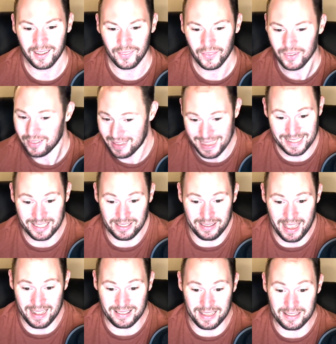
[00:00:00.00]
And
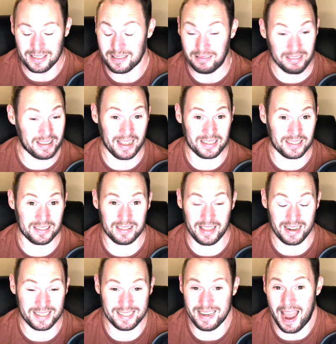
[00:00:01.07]

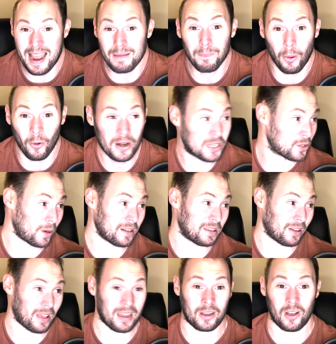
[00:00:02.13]
that's 9 points right
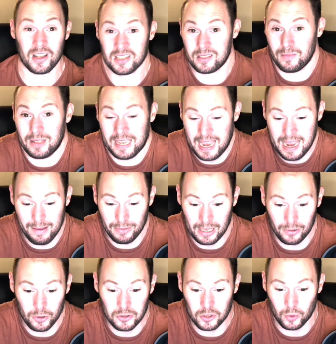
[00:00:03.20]
there. That cost them the game. They
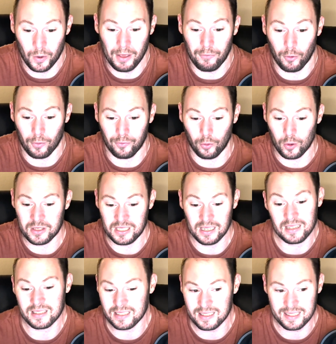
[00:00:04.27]
lose 24-14
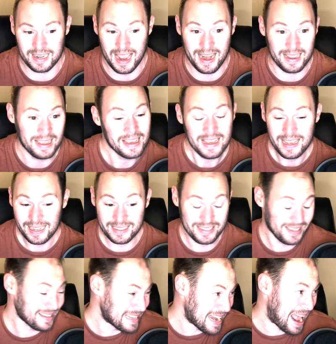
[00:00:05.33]
at Cincinnati. And
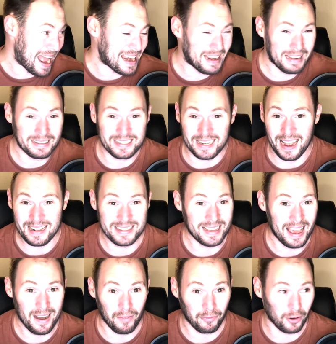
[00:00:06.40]
Cincinnati and Scott
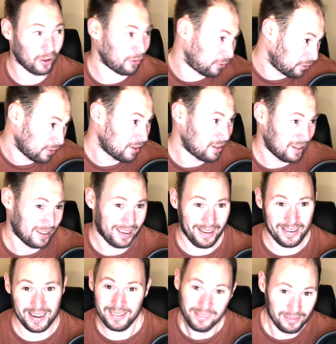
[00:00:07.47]
Satterfield, I
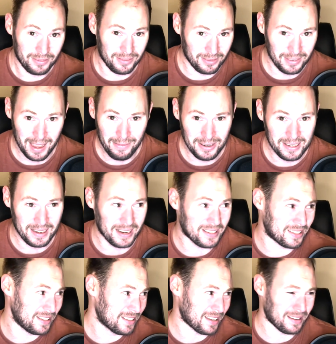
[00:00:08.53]
mean, having a nice
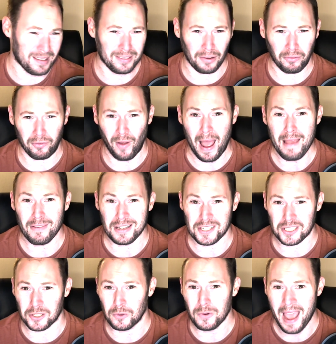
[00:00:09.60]
season. I think they're
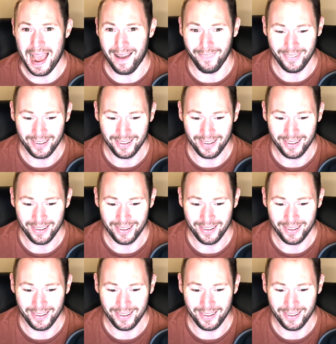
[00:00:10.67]
5-2 now.